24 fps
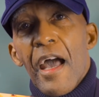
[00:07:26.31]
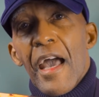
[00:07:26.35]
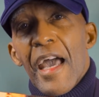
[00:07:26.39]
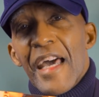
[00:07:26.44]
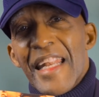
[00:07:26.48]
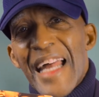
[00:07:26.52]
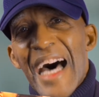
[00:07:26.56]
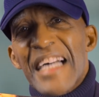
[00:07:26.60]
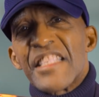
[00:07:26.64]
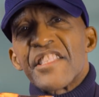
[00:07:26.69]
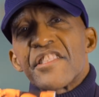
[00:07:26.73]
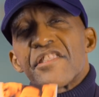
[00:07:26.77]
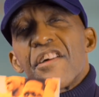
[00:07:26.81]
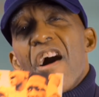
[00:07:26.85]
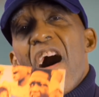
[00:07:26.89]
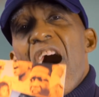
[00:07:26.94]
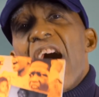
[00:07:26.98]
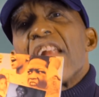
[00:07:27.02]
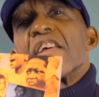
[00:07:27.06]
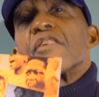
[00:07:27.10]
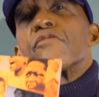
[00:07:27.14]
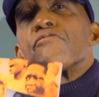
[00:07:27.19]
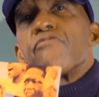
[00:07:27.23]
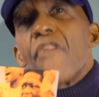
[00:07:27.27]
And I
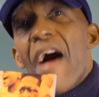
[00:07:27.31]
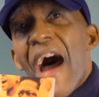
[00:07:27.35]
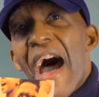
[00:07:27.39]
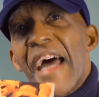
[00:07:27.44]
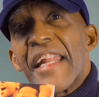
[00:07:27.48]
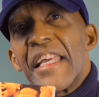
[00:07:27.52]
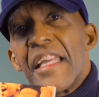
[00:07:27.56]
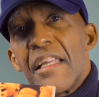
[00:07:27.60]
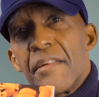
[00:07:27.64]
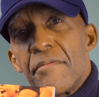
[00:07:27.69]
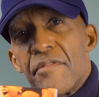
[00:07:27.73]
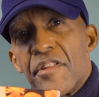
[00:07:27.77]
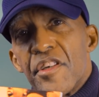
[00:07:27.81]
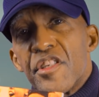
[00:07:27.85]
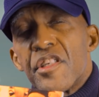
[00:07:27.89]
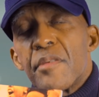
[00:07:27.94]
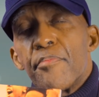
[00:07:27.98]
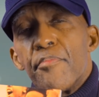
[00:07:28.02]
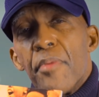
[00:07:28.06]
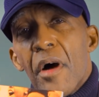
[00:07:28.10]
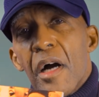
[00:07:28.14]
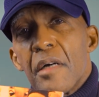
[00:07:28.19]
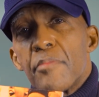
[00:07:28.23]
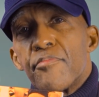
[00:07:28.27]
started writing this
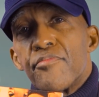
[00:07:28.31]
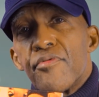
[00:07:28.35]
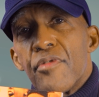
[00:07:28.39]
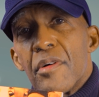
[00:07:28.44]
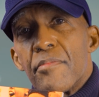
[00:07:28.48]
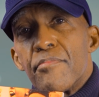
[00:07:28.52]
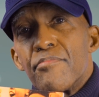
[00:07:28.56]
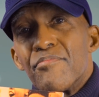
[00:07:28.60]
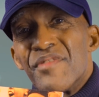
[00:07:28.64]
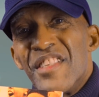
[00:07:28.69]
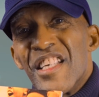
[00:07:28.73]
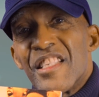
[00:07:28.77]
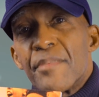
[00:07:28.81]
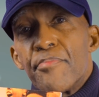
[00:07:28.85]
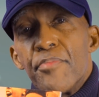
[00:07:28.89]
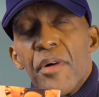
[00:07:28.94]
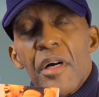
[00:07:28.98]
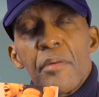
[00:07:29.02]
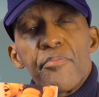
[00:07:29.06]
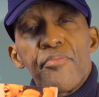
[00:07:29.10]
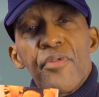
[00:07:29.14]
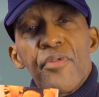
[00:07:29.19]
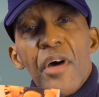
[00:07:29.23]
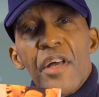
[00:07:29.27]
book,
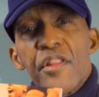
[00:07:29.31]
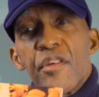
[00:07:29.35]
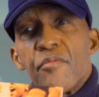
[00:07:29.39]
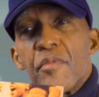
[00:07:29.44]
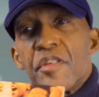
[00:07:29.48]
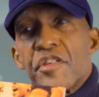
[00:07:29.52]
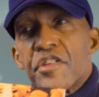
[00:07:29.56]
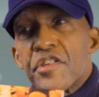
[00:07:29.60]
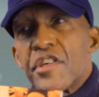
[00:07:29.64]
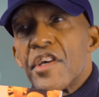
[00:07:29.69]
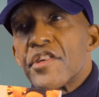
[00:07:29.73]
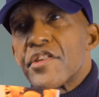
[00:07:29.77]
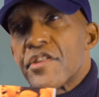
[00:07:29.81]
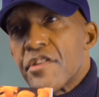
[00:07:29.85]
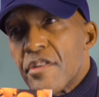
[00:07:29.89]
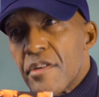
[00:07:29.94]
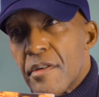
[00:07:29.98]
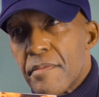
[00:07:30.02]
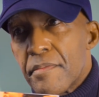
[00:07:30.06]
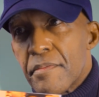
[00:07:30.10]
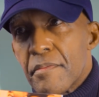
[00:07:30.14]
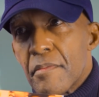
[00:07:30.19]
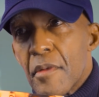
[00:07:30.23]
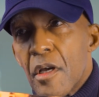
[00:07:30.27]
Brother and Sister,